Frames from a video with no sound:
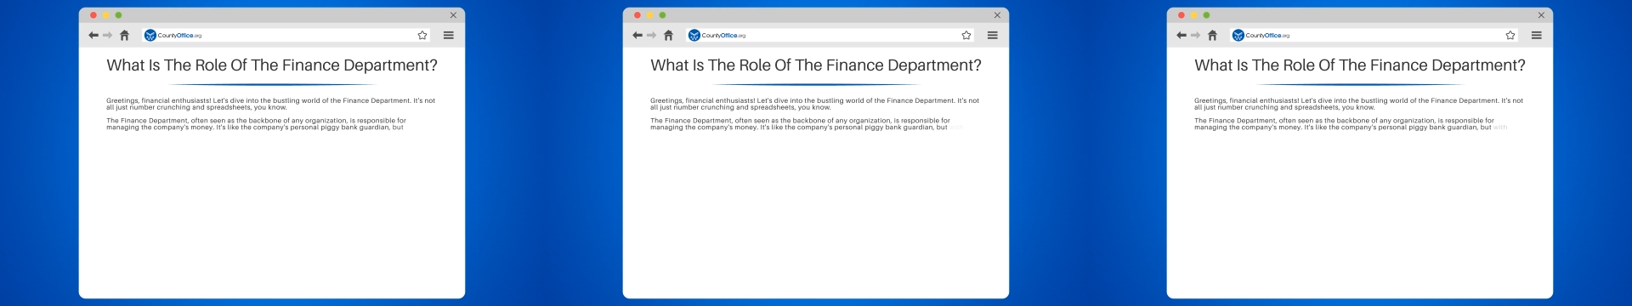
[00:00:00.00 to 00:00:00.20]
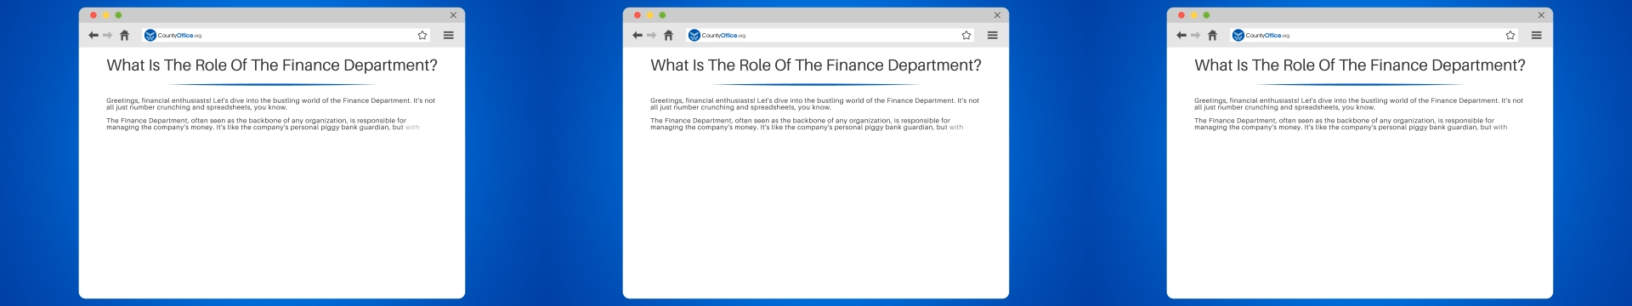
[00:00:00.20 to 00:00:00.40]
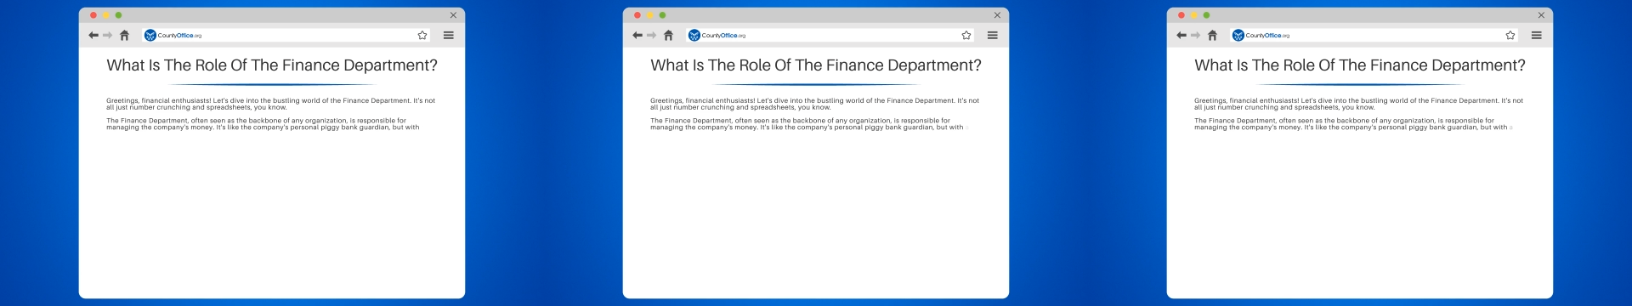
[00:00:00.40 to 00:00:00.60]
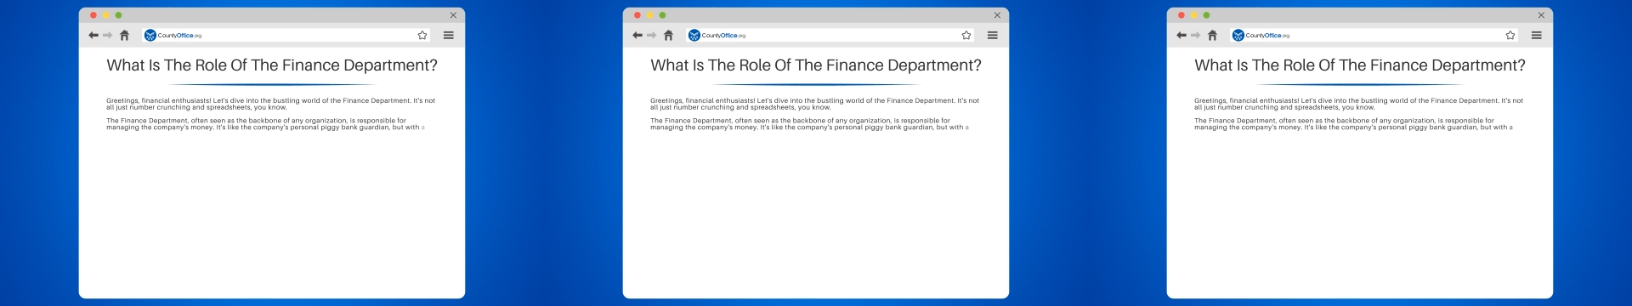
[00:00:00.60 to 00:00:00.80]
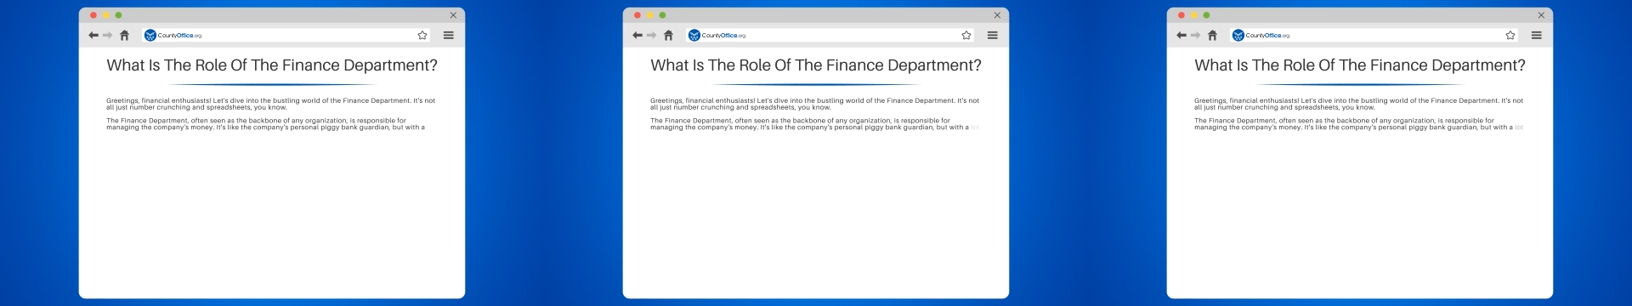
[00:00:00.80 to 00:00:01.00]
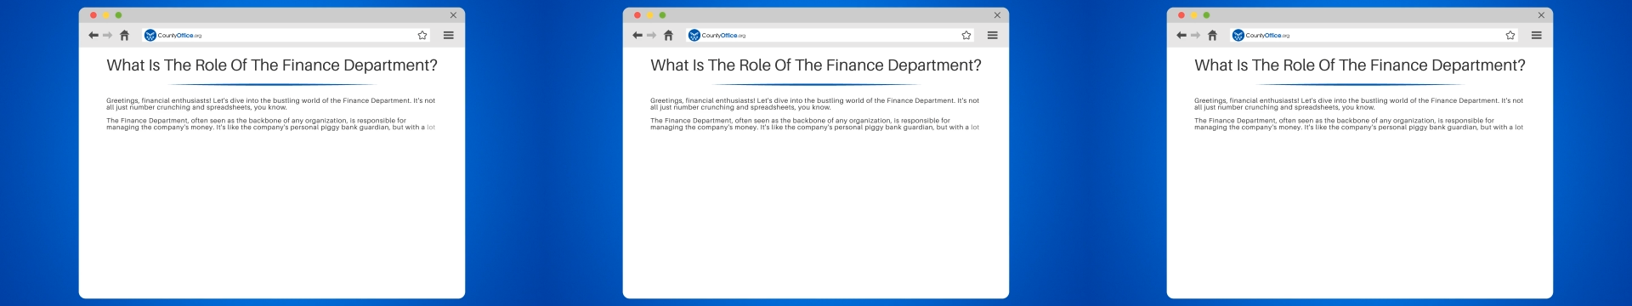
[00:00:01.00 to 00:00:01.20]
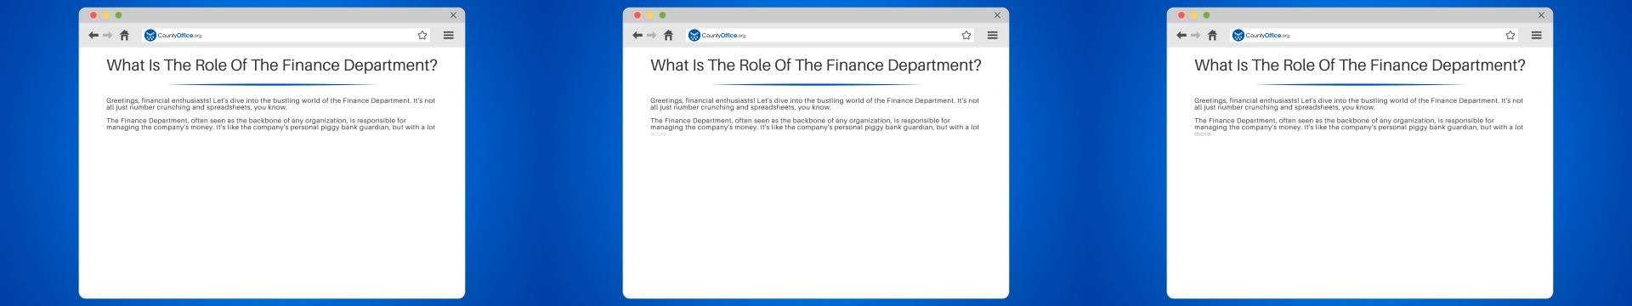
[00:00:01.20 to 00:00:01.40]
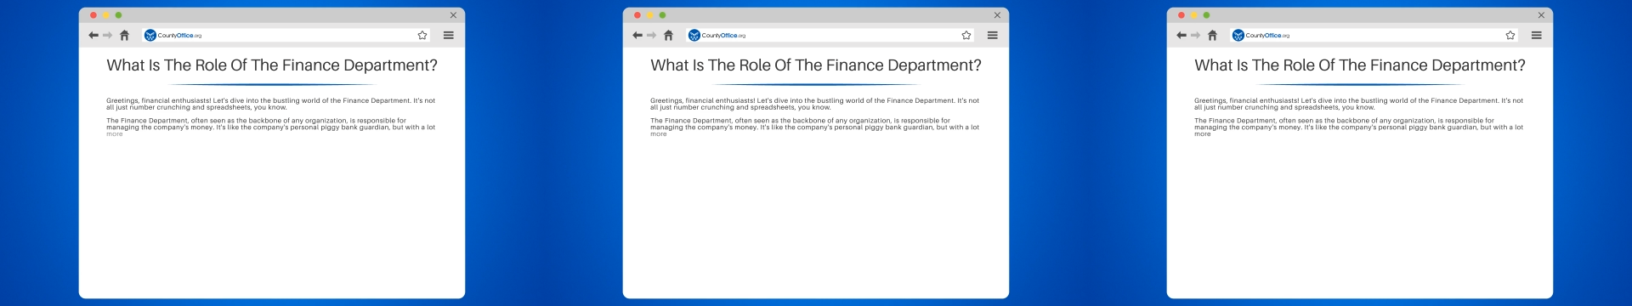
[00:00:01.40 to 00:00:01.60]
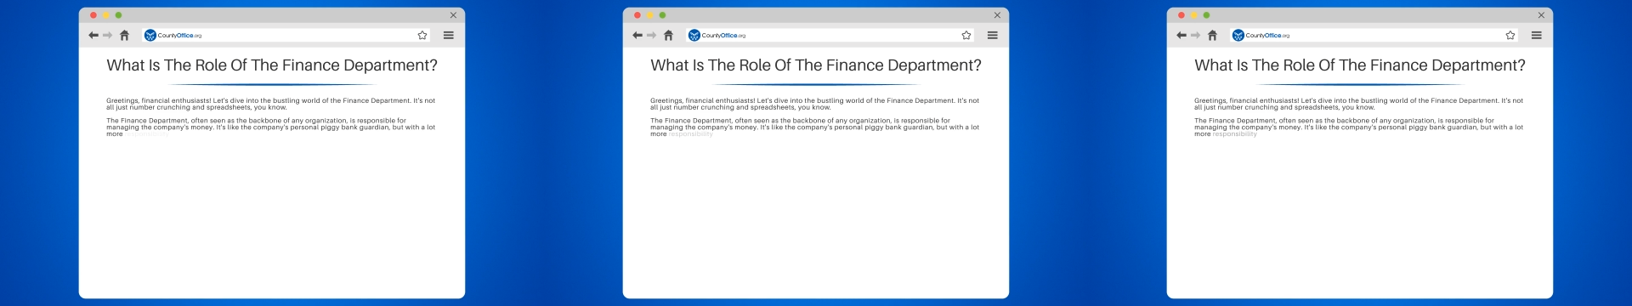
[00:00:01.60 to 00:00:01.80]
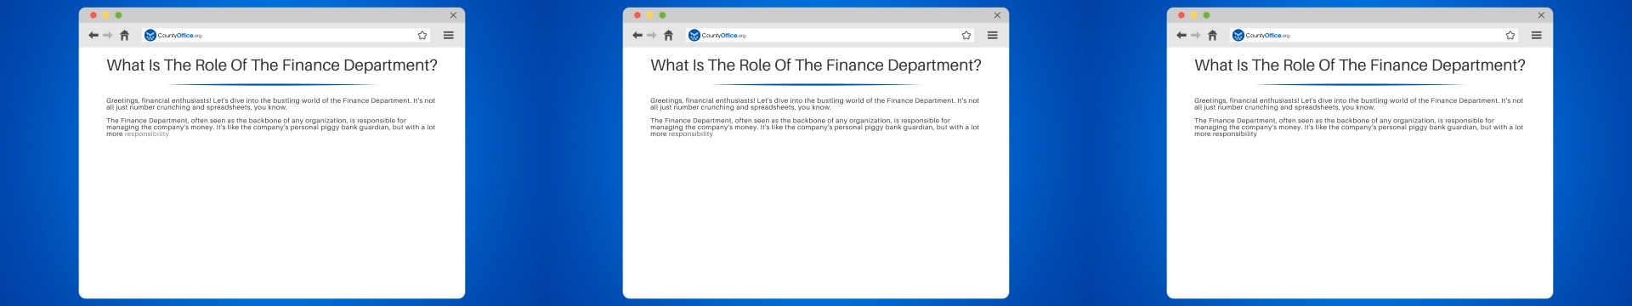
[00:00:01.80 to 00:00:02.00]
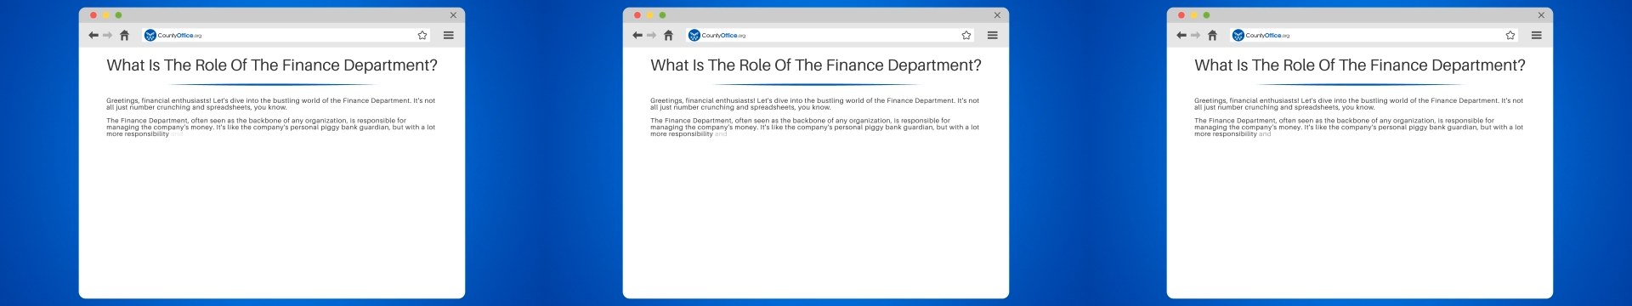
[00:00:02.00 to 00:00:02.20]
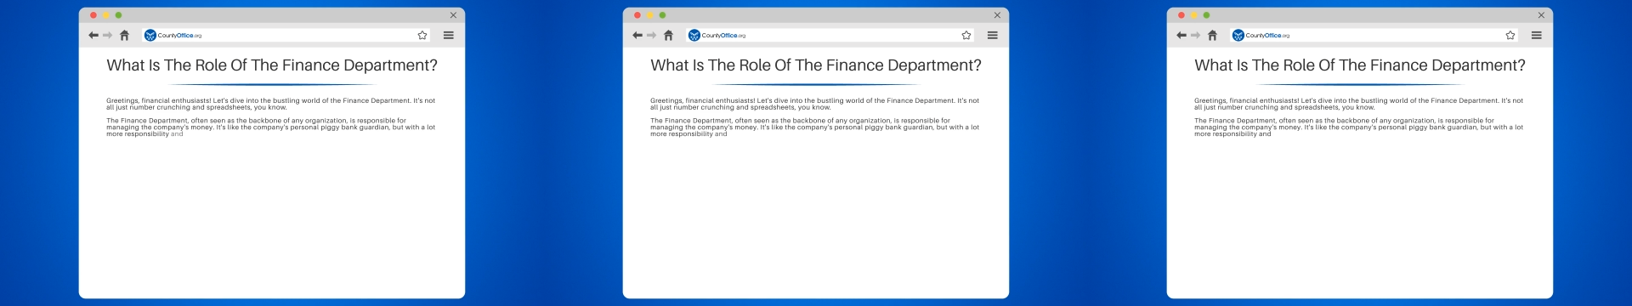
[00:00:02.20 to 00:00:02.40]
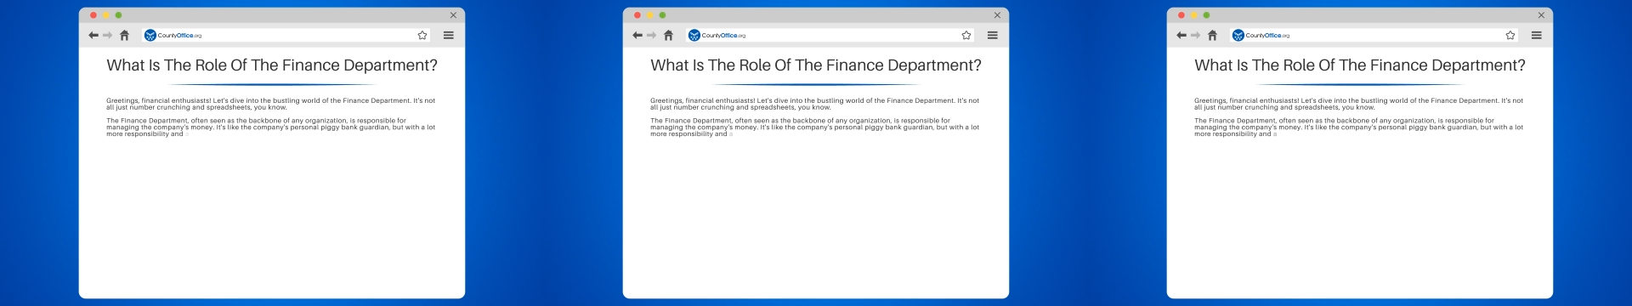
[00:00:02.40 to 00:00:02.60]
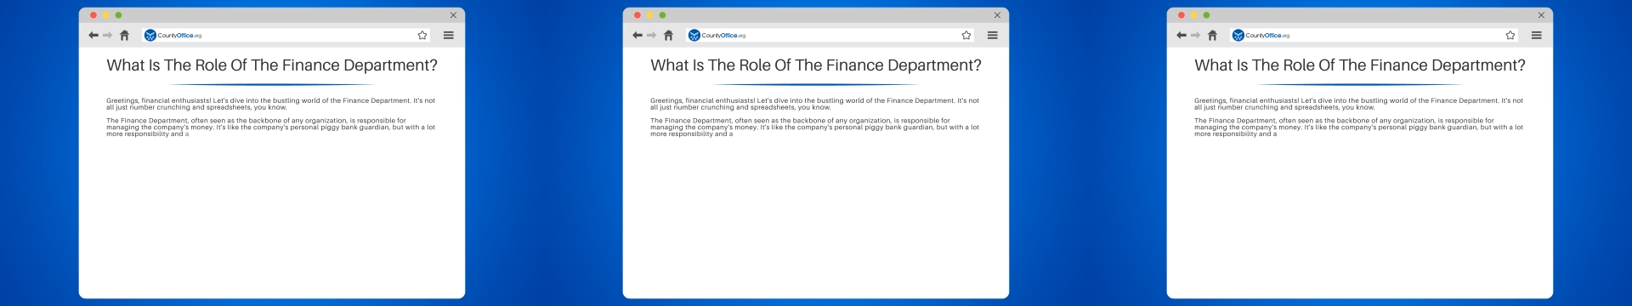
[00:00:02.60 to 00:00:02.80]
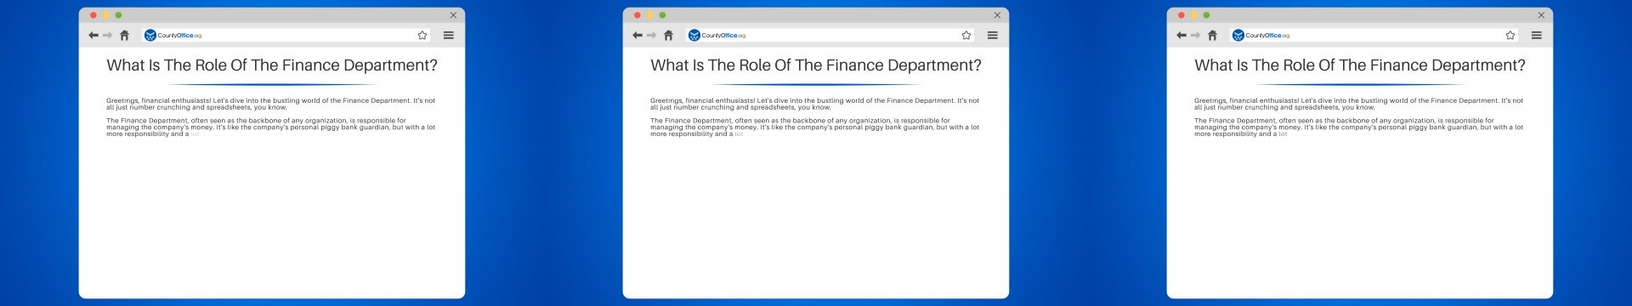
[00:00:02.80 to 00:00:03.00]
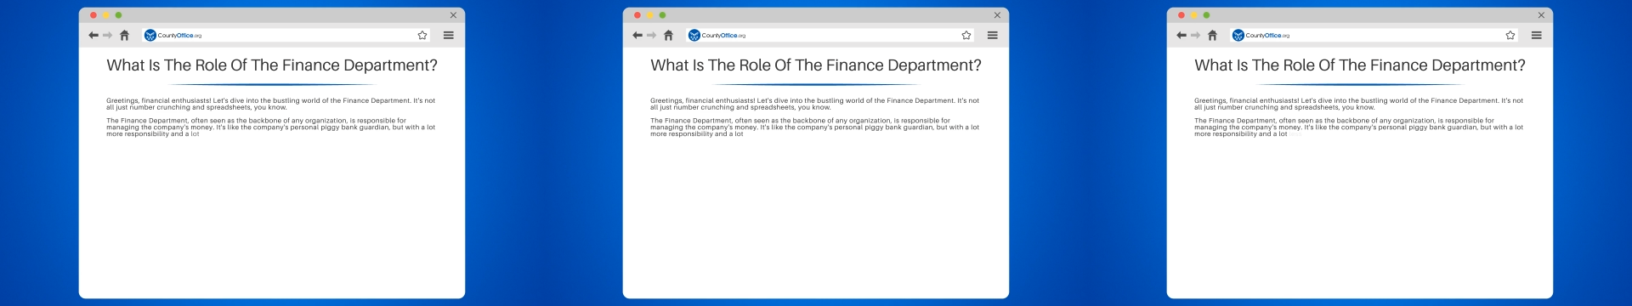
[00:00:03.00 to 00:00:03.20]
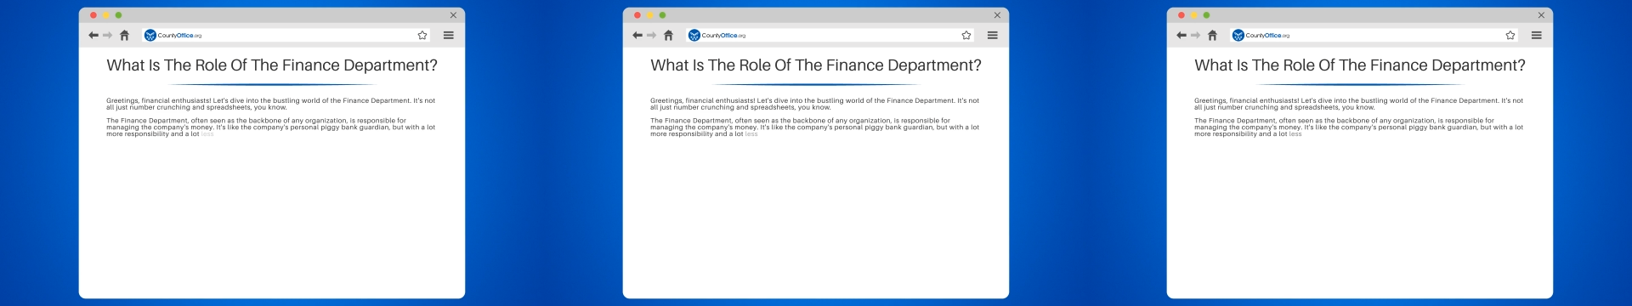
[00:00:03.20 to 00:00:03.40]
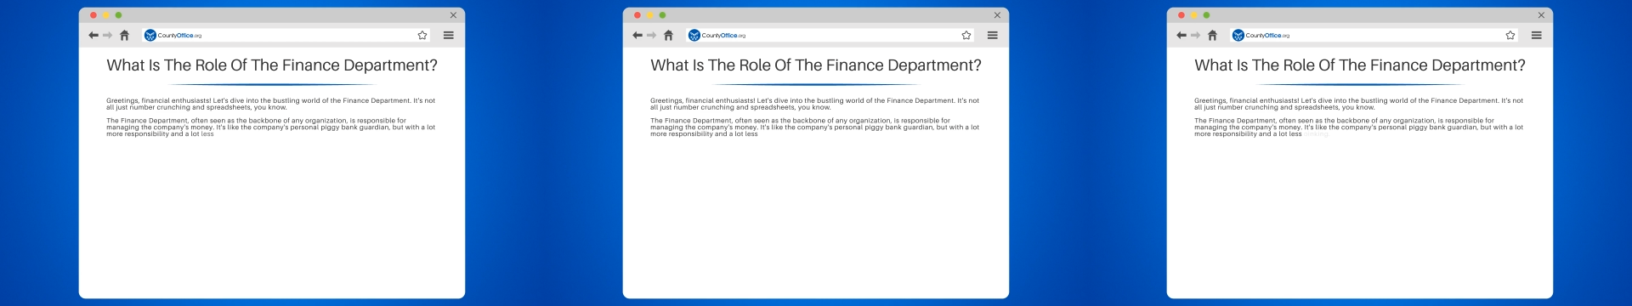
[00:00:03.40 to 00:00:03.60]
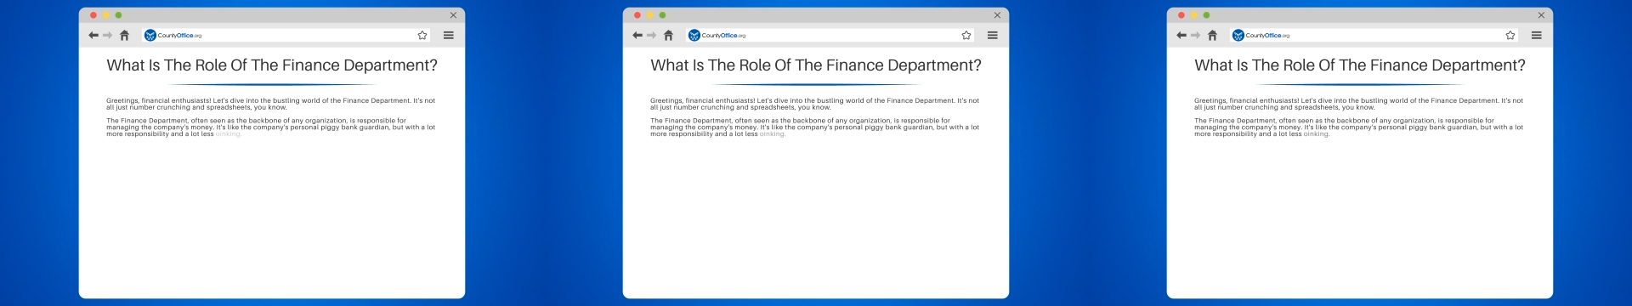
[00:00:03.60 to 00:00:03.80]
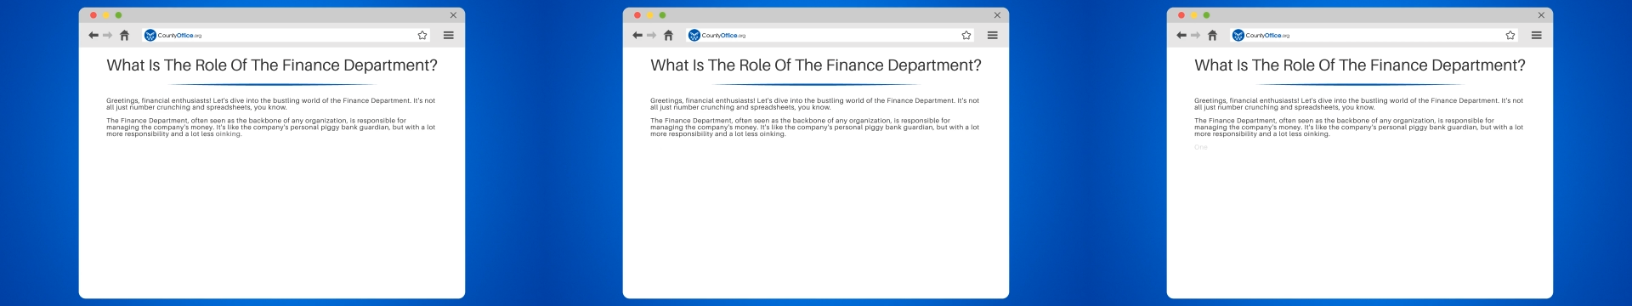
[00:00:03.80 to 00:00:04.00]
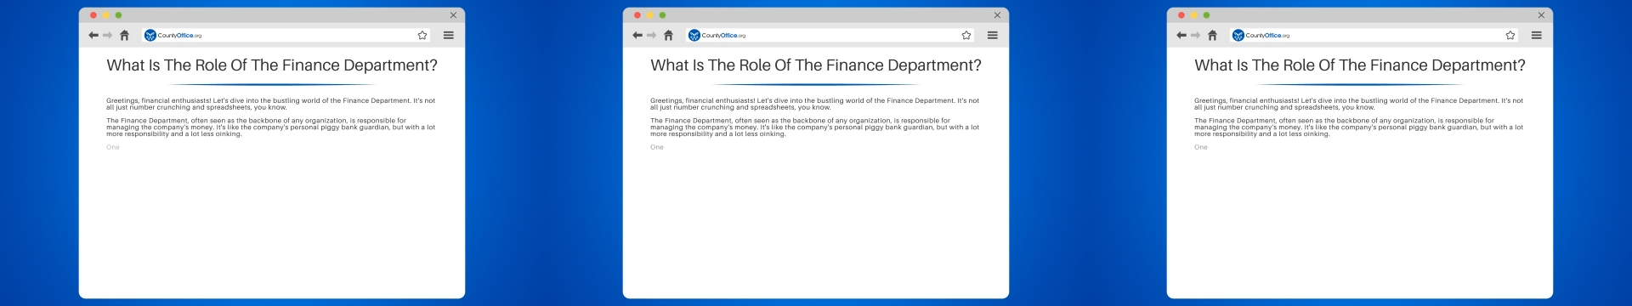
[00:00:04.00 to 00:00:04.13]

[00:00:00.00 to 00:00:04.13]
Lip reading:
Nobody's mouth can be seen.